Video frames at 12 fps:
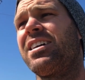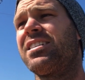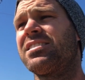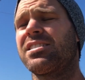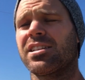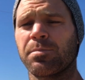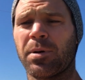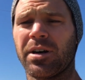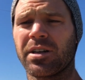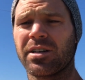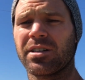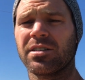
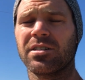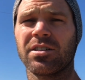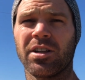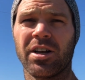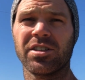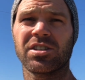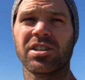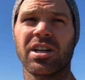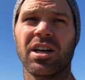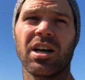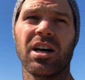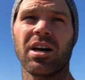6-putt clutch
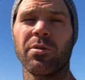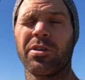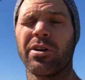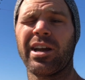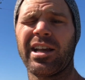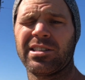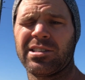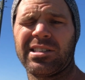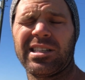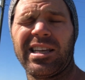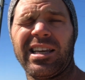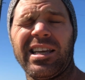with their
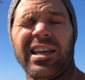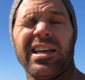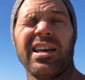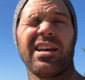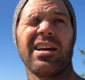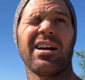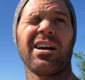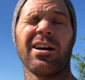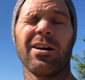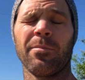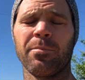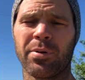HD
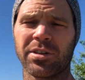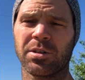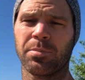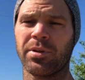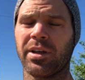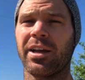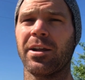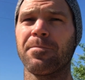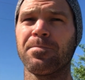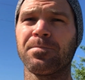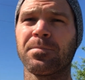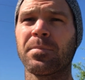pressure plate.
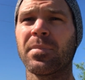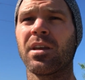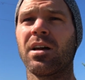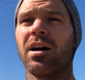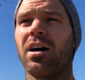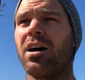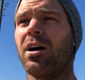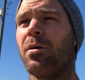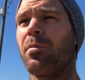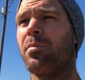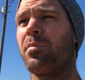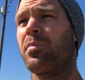
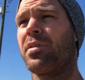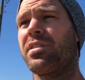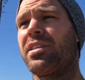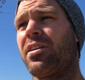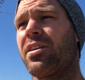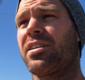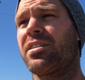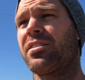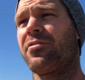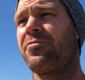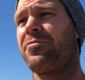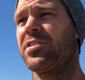But the
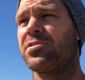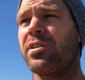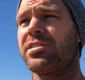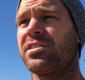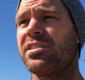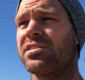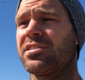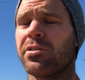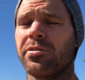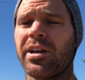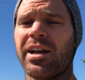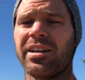Fish Racing
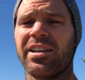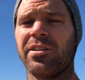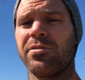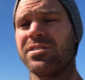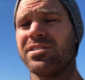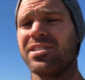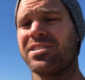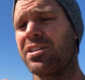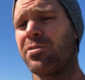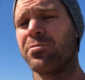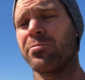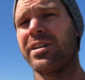09 kit uses a
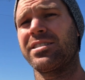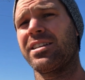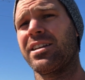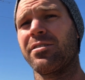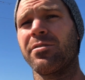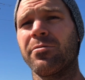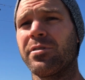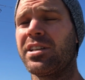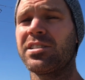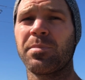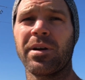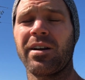Tilton Racing
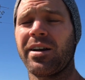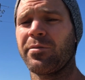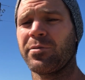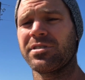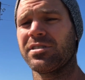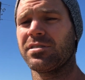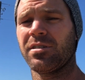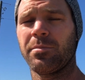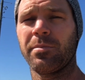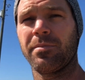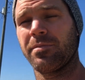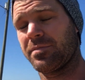release bearing, which is top
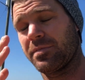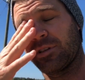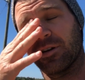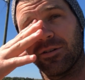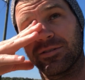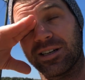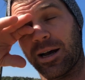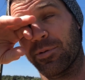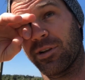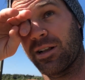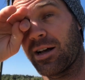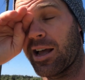of the
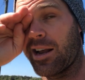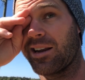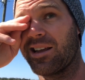line.